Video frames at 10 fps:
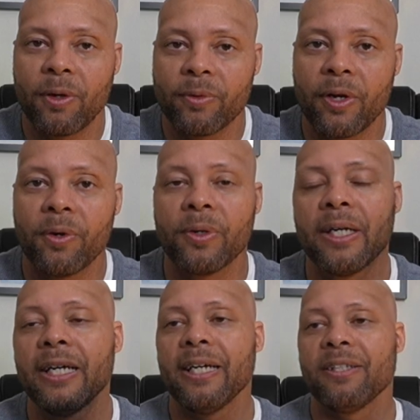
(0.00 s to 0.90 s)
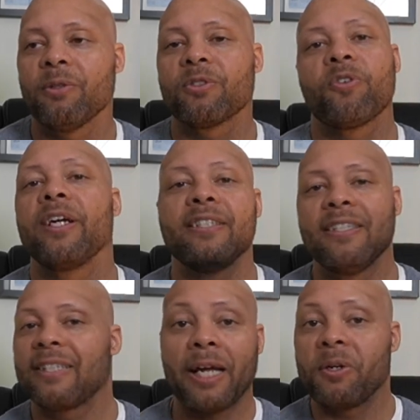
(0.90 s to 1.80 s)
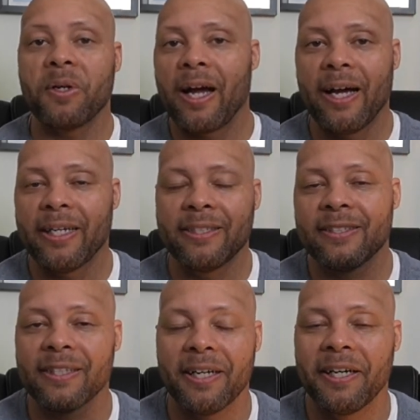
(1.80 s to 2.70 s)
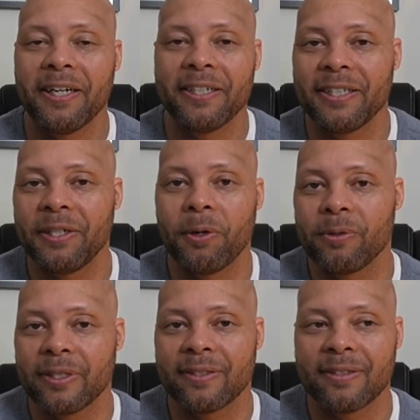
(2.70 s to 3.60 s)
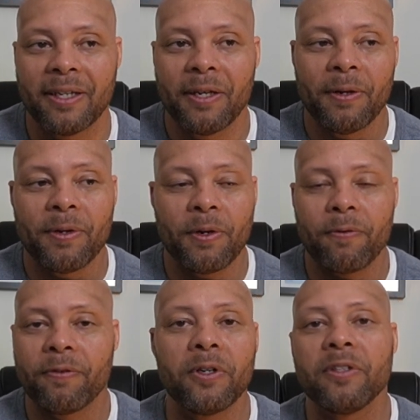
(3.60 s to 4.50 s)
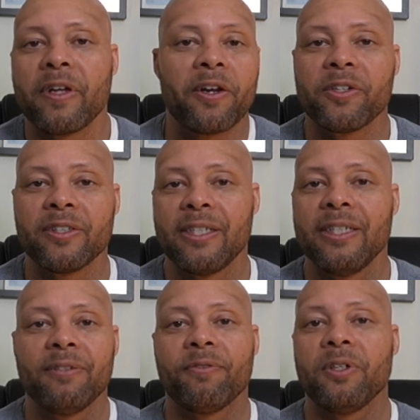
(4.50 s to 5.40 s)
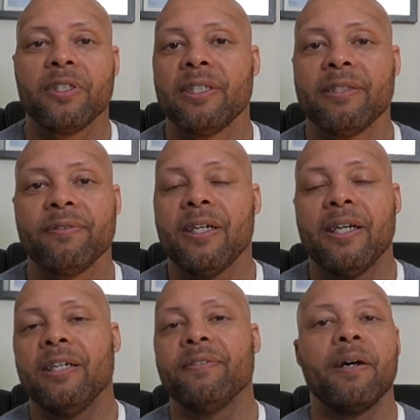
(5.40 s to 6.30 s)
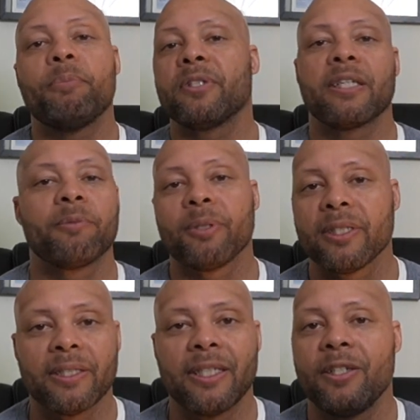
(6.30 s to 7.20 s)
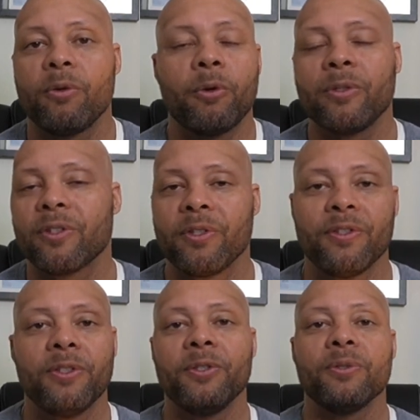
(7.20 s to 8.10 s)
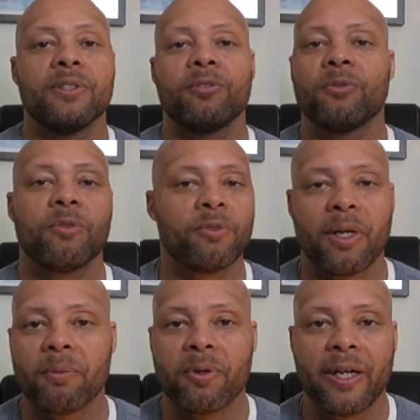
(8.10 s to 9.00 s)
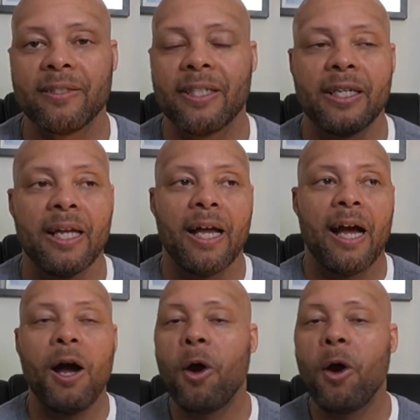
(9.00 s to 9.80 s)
don't know. Those crazy psycho guys, just full energy, full of unpredictability, don't know what he's going to do, just straight up crazy. I